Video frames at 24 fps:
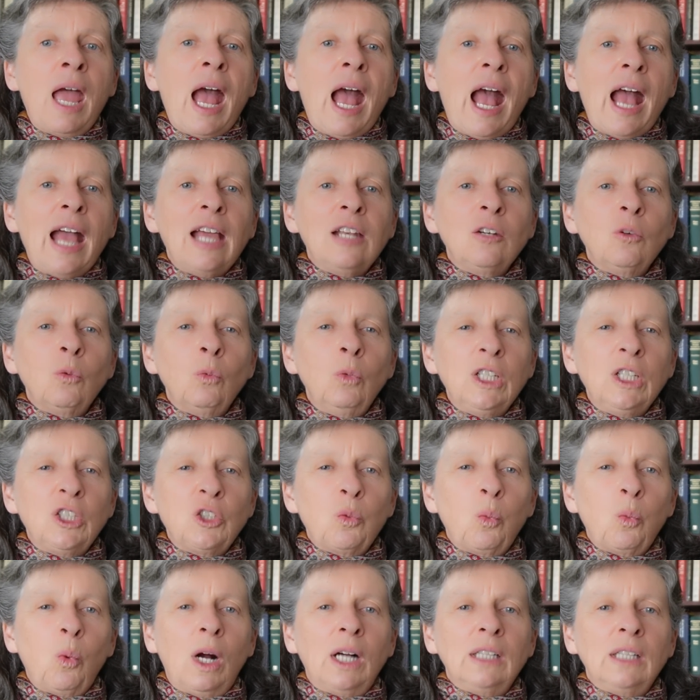and
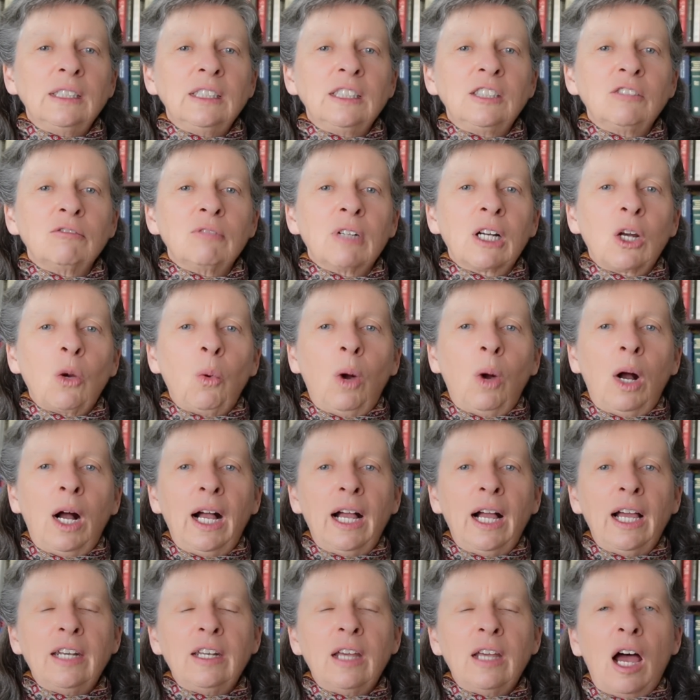which ones
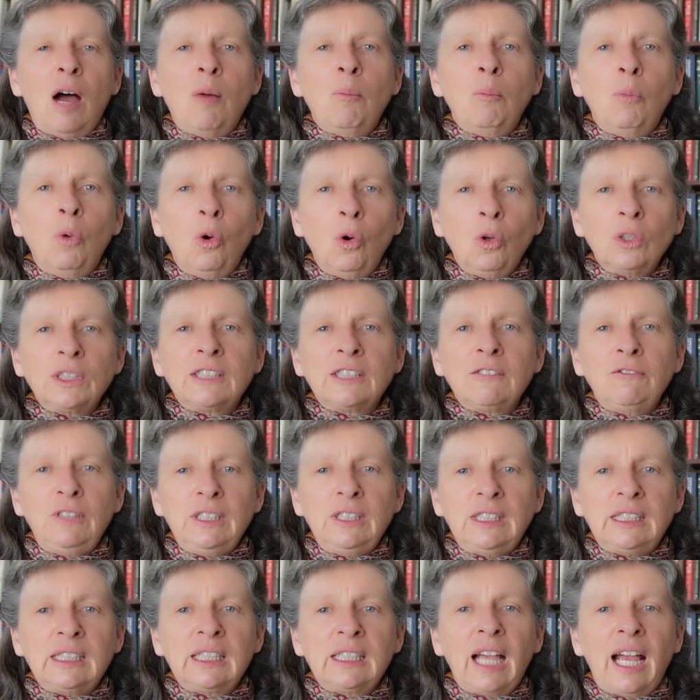required a more
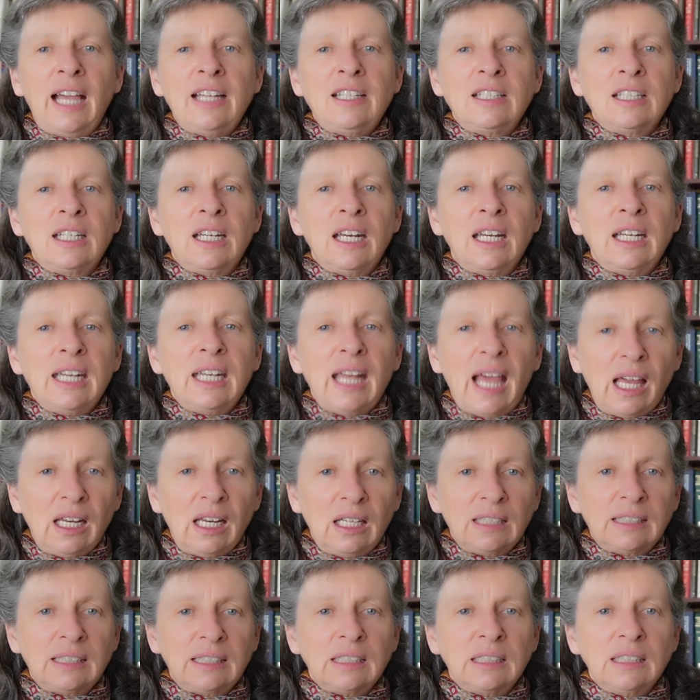sophisticated
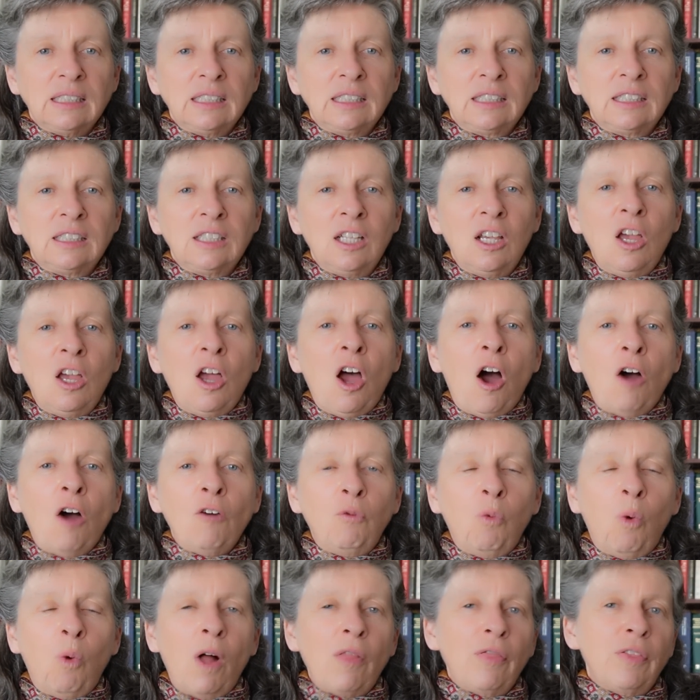analysis
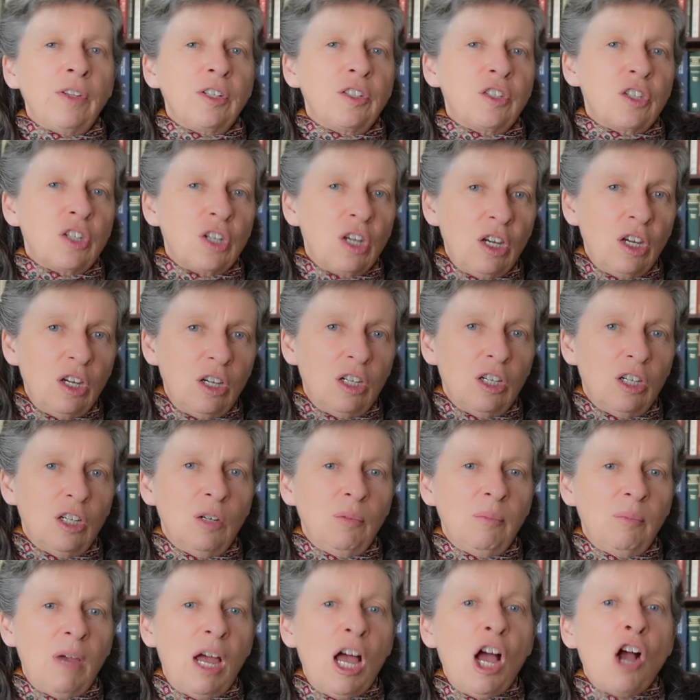of what the
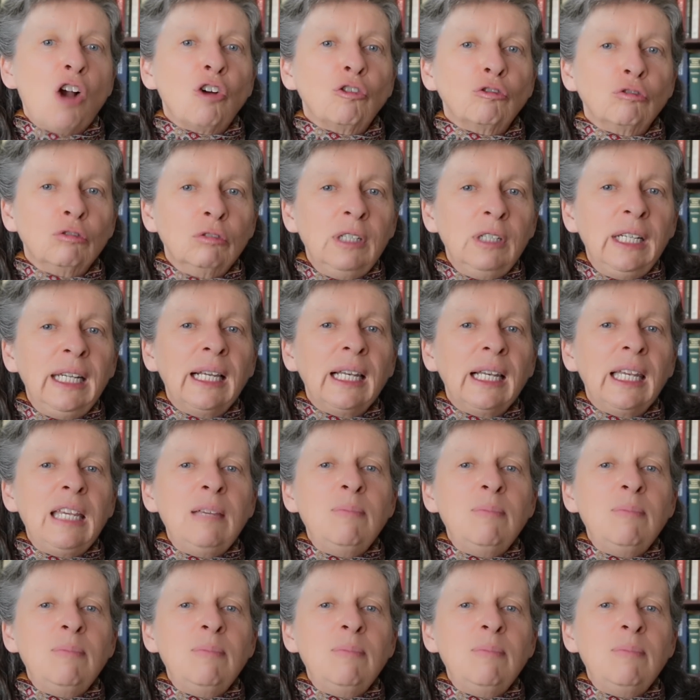term really